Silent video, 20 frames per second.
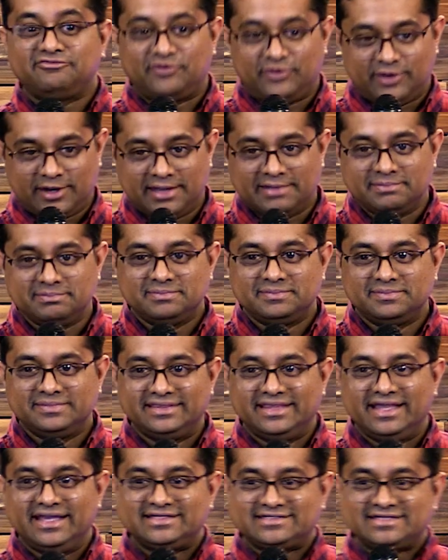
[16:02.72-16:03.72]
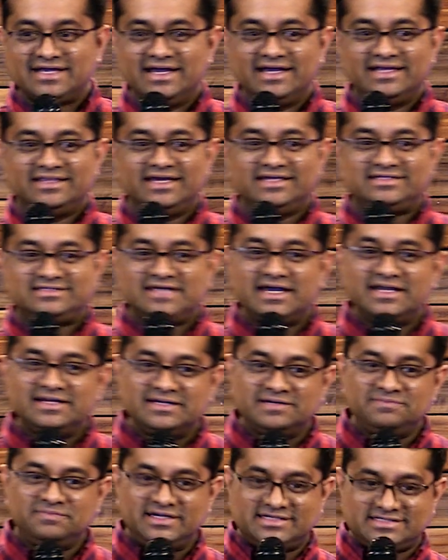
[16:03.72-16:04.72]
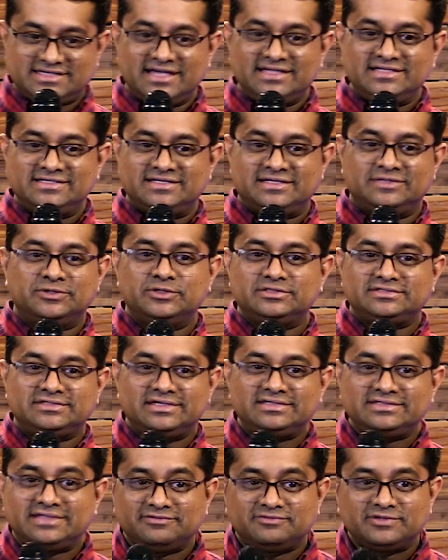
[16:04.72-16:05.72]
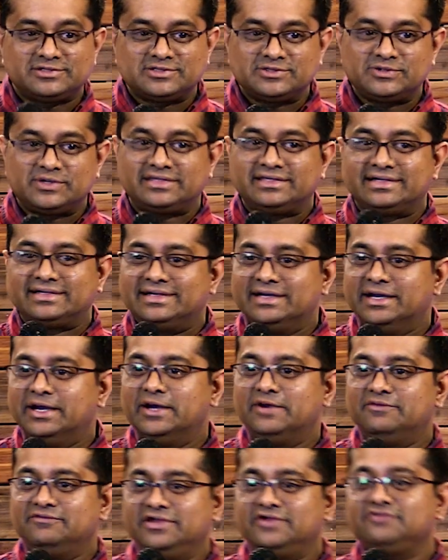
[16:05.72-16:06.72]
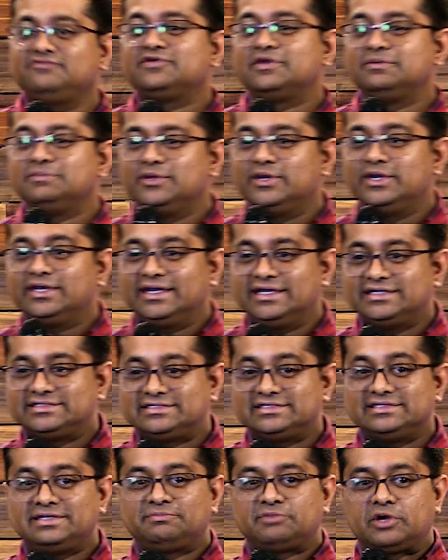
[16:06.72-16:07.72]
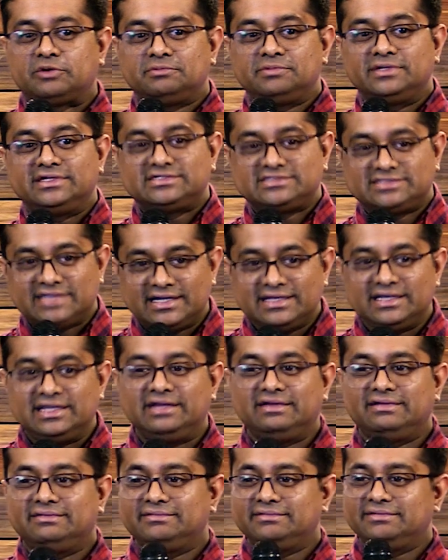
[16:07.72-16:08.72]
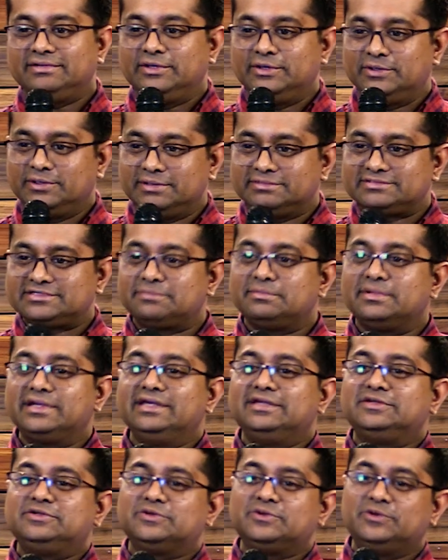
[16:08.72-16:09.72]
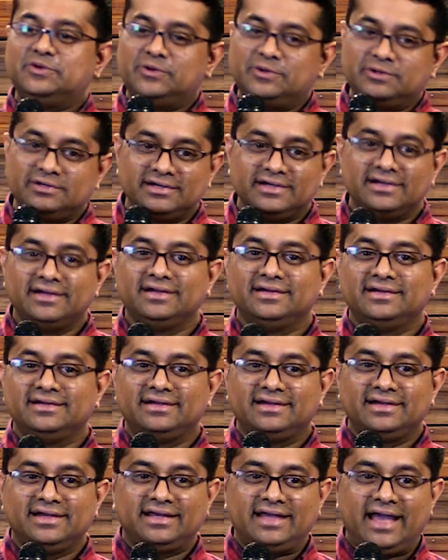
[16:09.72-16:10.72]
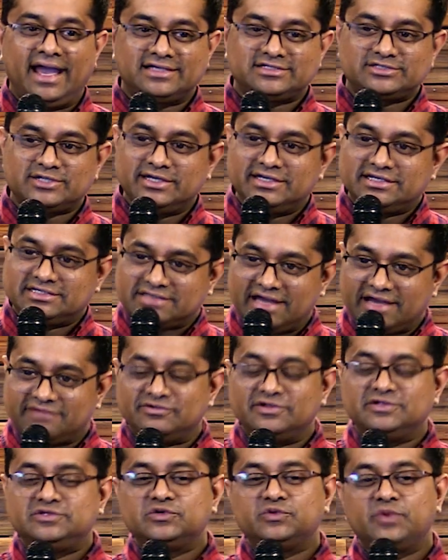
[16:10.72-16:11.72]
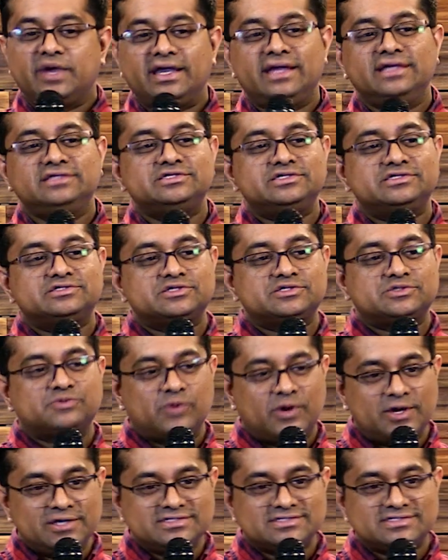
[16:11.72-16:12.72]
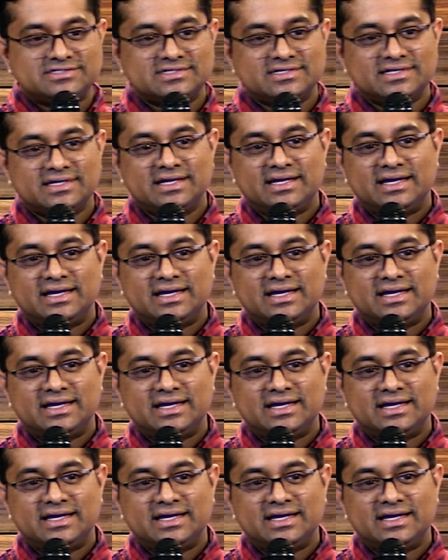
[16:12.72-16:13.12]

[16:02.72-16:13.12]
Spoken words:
for him. They sent a messenger. Those days there was no other way of communication. They probably sent somebody to go actually travel to where Jesus was.